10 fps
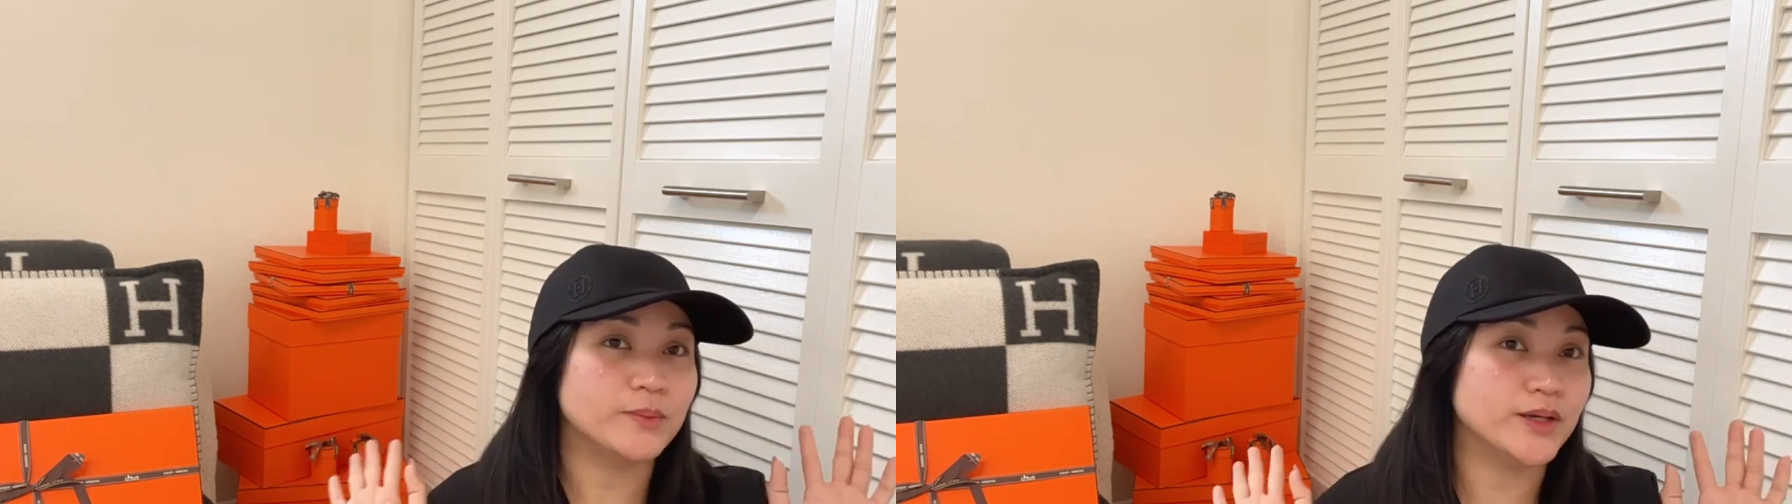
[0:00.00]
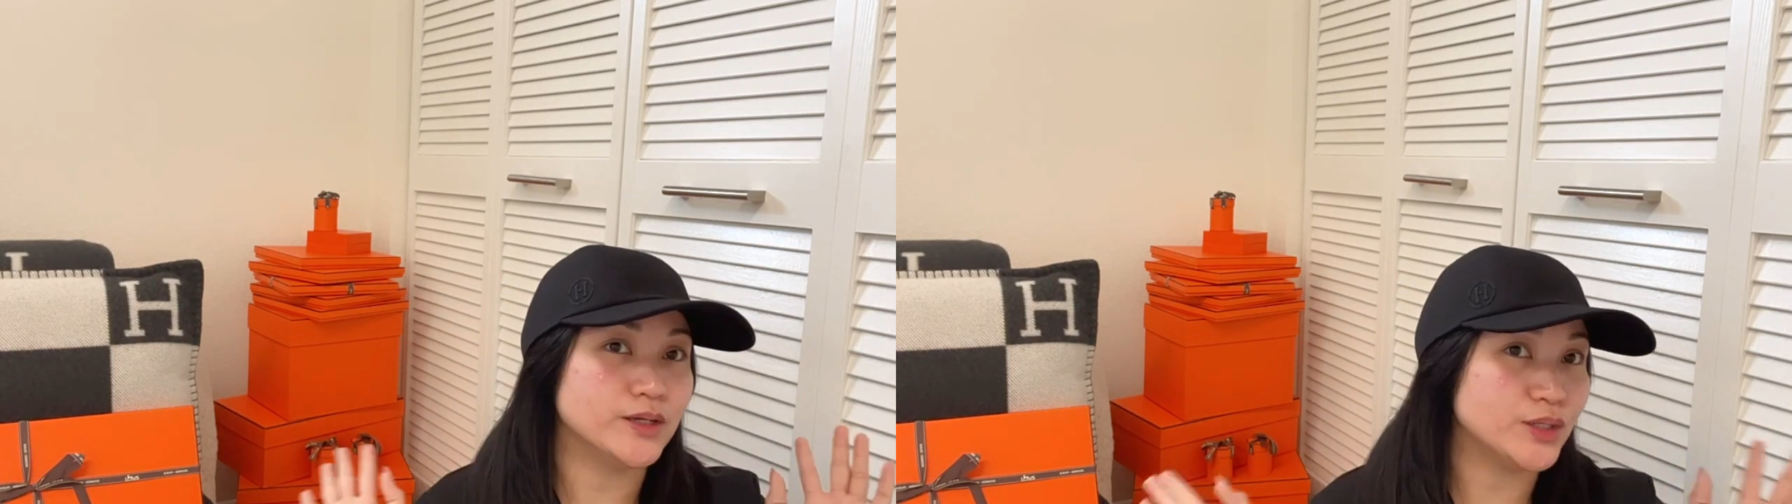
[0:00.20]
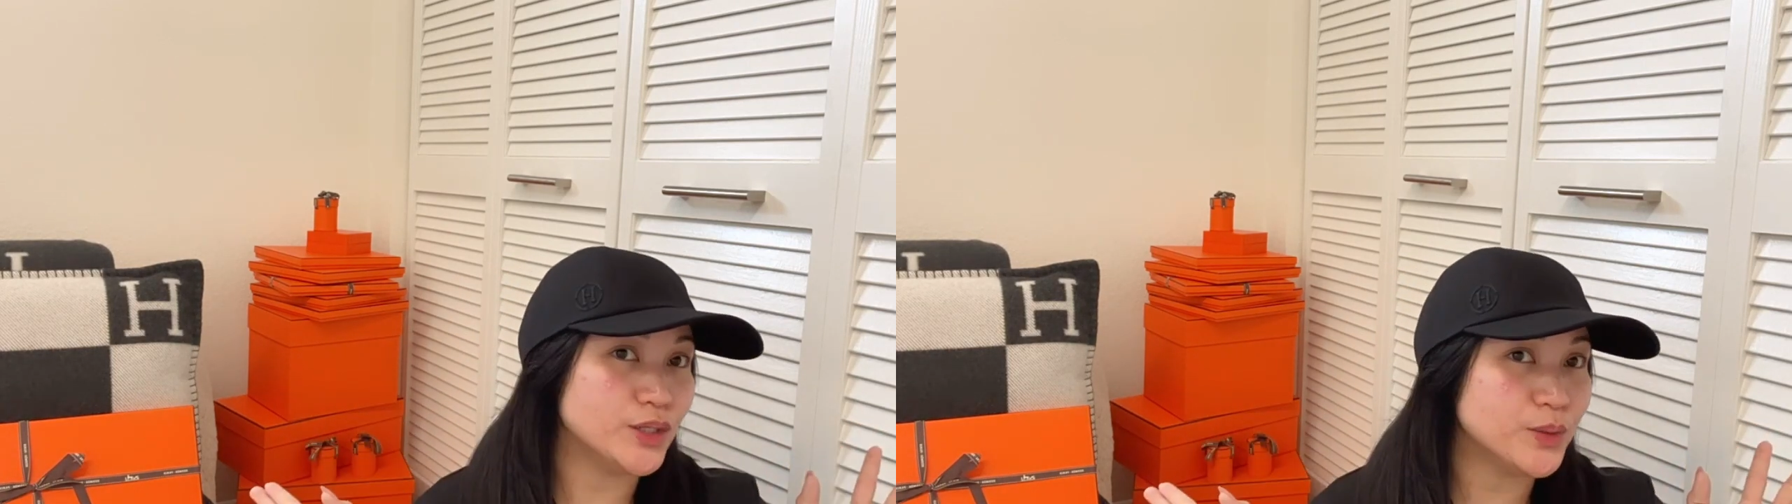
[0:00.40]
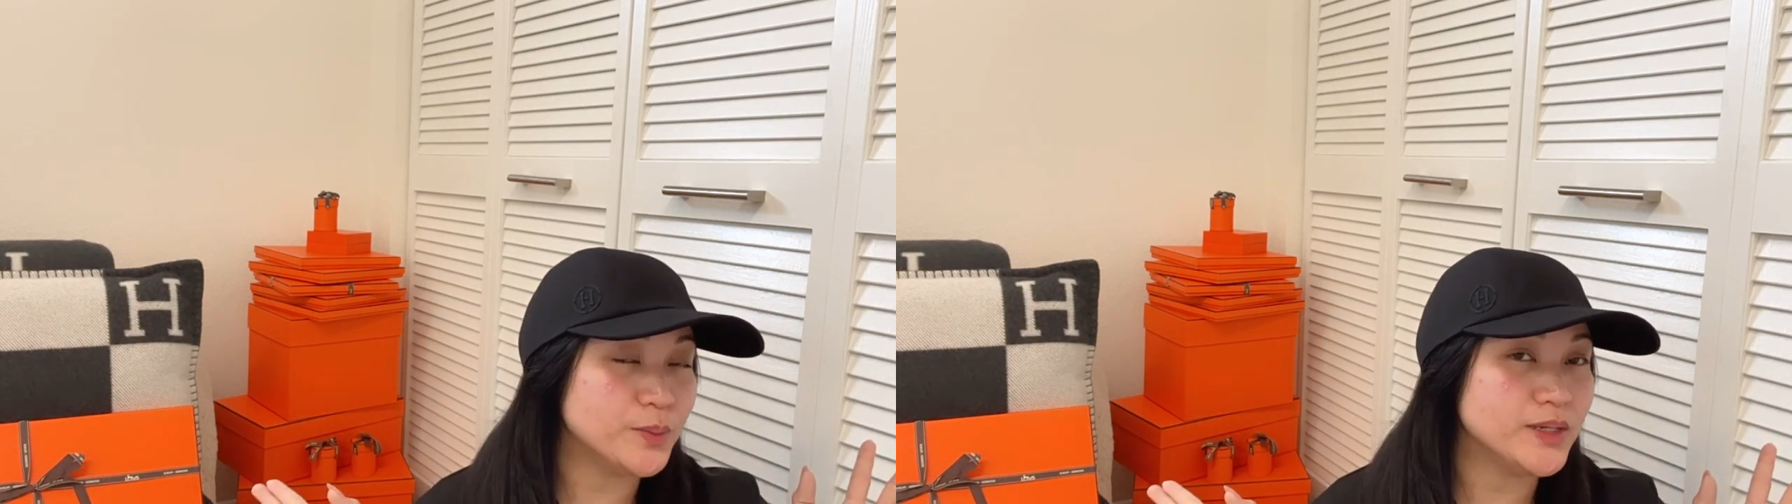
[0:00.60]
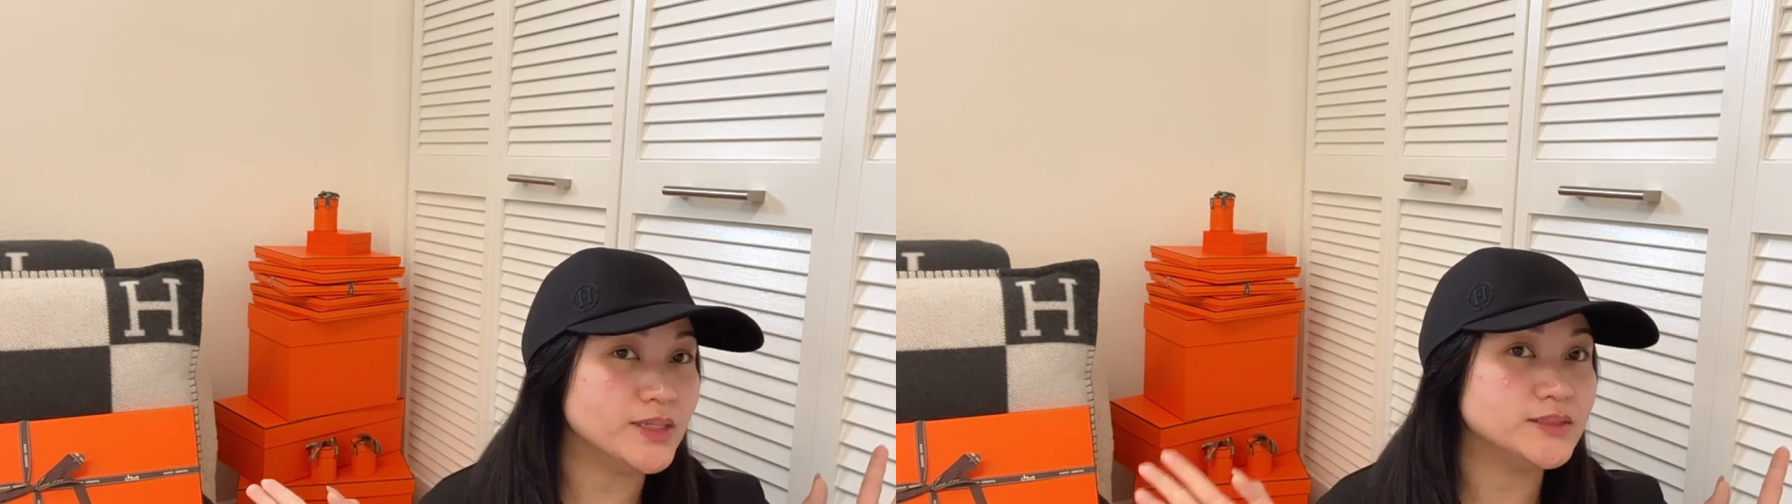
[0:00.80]
my
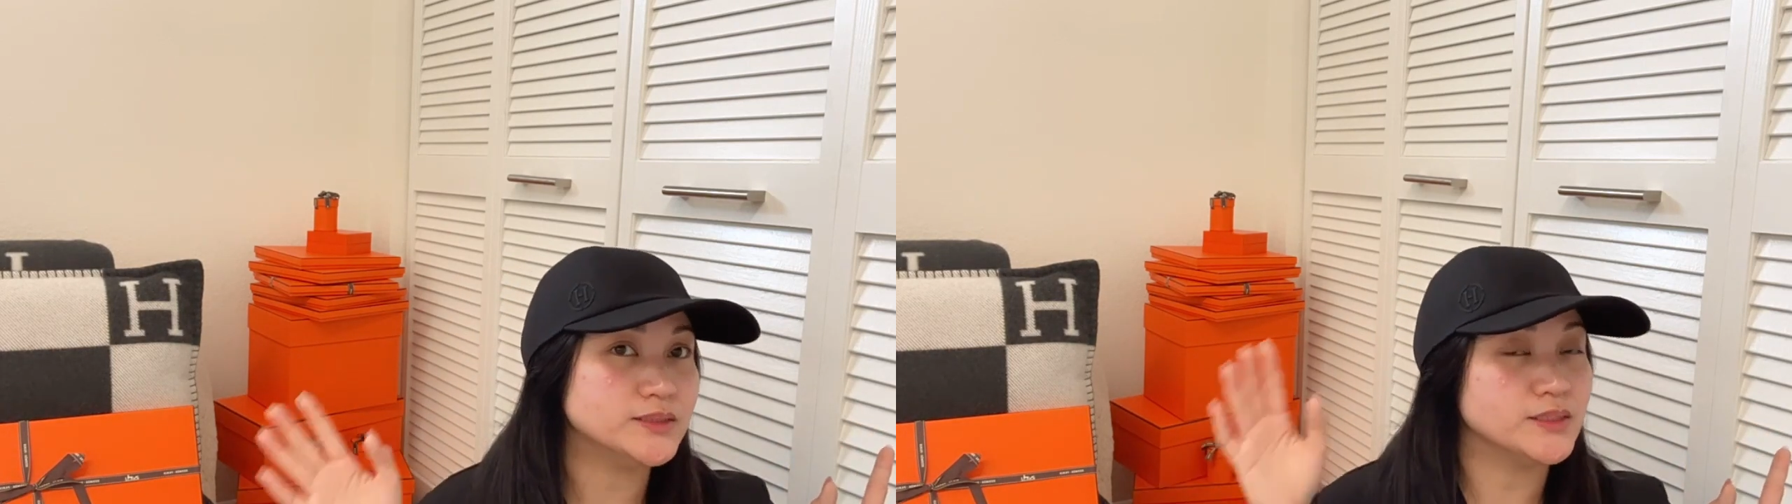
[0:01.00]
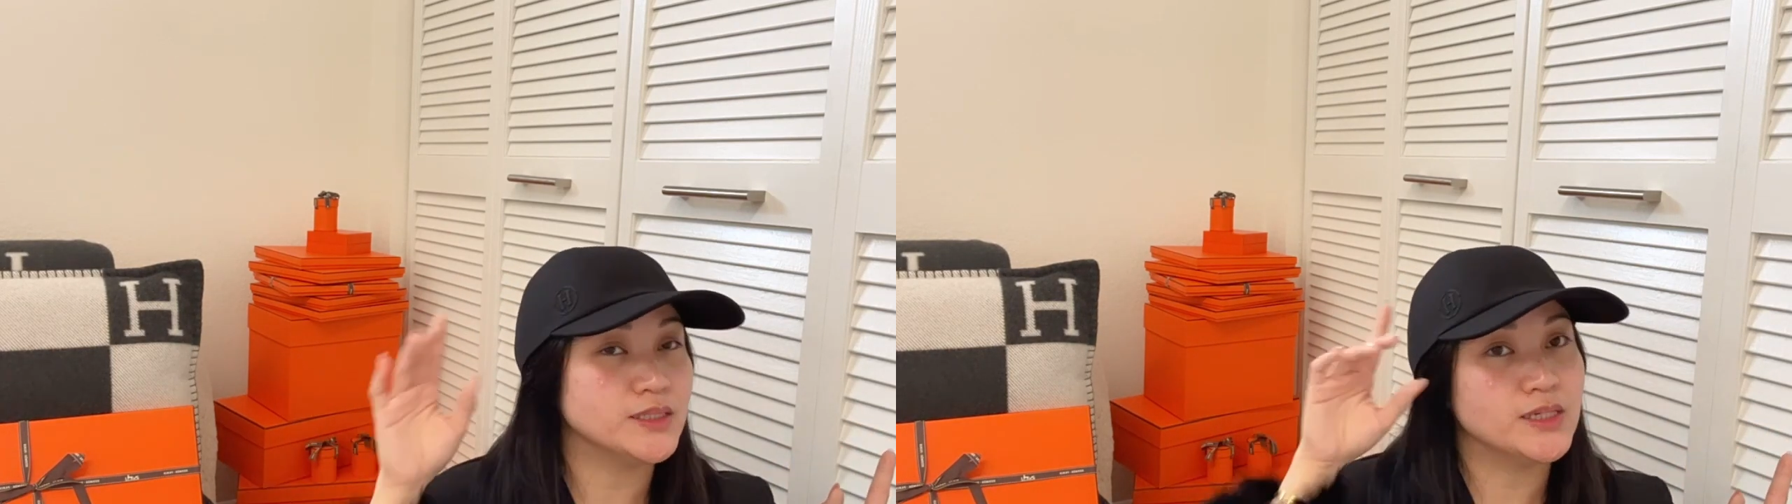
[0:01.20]
Hermes